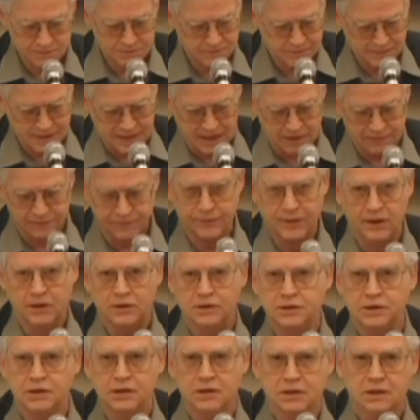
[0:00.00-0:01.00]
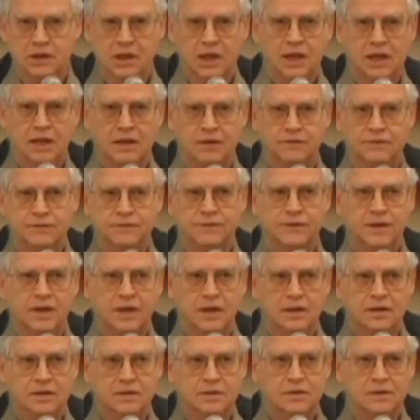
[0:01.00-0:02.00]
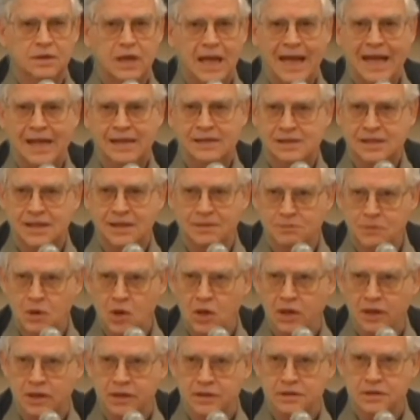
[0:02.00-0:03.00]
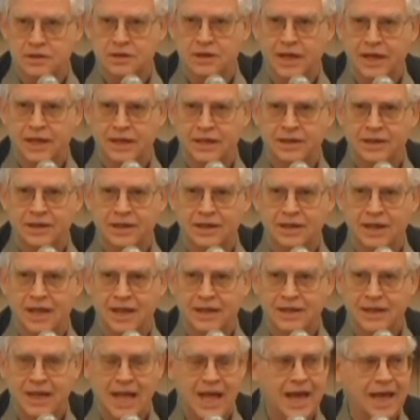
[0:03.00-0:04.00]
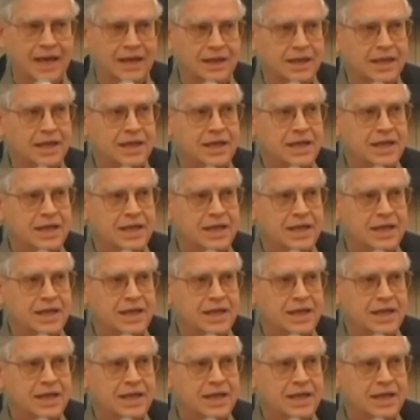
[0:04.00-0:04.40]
malfunction of asset markets or anything like that.